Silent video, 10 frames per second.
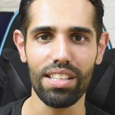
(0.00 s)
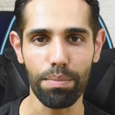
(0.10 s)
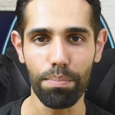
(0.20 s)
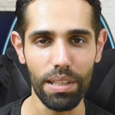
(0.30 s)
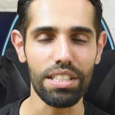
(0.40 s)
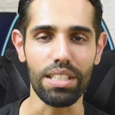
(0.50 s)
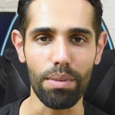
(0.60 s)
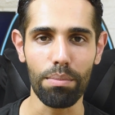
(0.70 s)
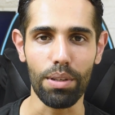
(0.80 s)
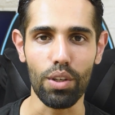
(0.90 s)
But please
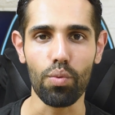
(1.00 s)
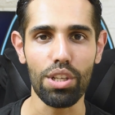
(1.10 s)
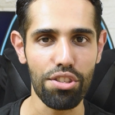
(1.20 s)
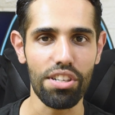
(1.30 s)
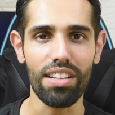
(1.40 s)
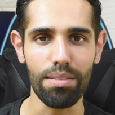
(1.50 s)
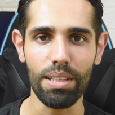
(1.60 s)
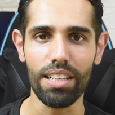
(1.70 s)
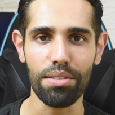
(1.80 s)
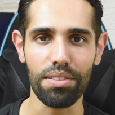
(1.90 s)
remember what Charlie
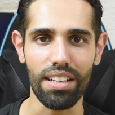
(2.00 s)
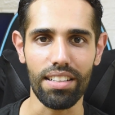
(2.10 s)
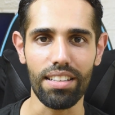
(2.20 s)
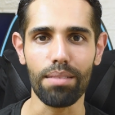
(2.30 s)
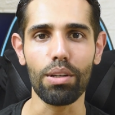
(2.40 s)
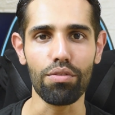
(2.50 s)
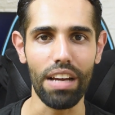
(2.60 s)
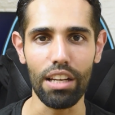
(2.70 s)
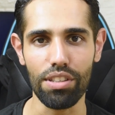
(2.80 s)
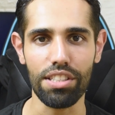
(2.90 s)
Munger said about
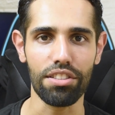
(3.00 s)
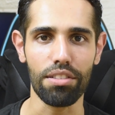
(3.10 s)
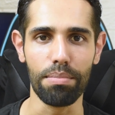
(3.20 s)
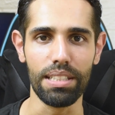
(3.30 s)
valuations of